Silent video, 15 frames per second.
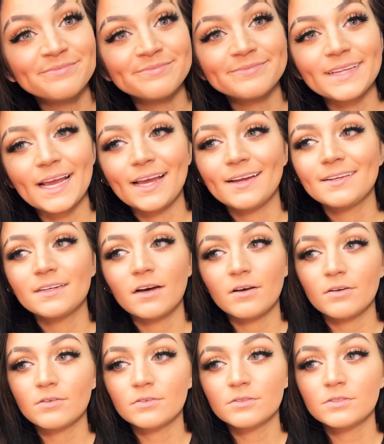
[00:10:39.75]
and
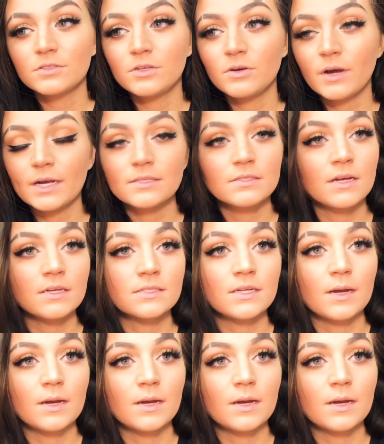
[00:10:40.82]
I'll see you guys next time.